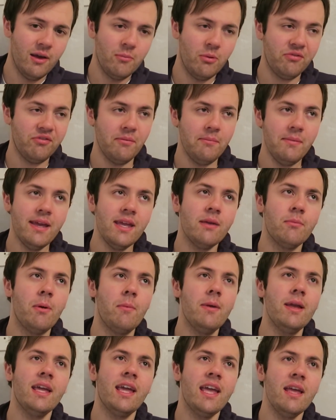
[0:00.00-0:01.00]
But for me,
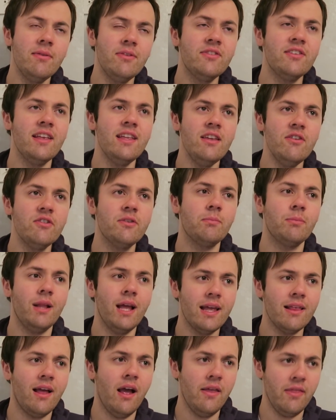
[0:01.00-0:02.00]
when we continue to
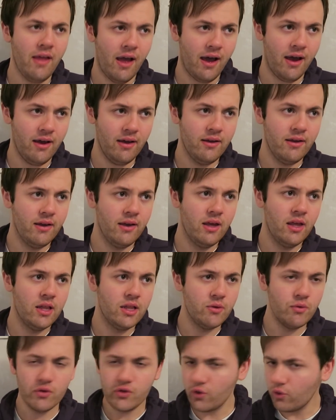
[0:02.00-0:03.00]
play like that,
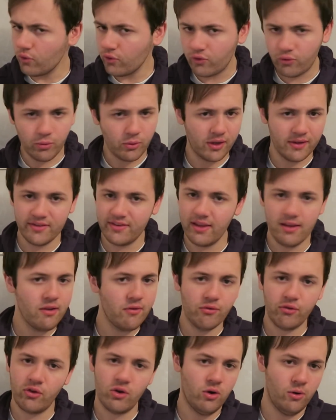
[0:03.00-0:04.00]
the results will
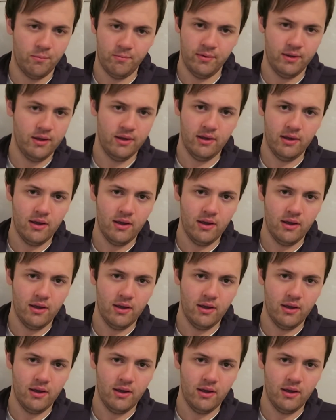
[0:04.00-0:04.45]
continue to come.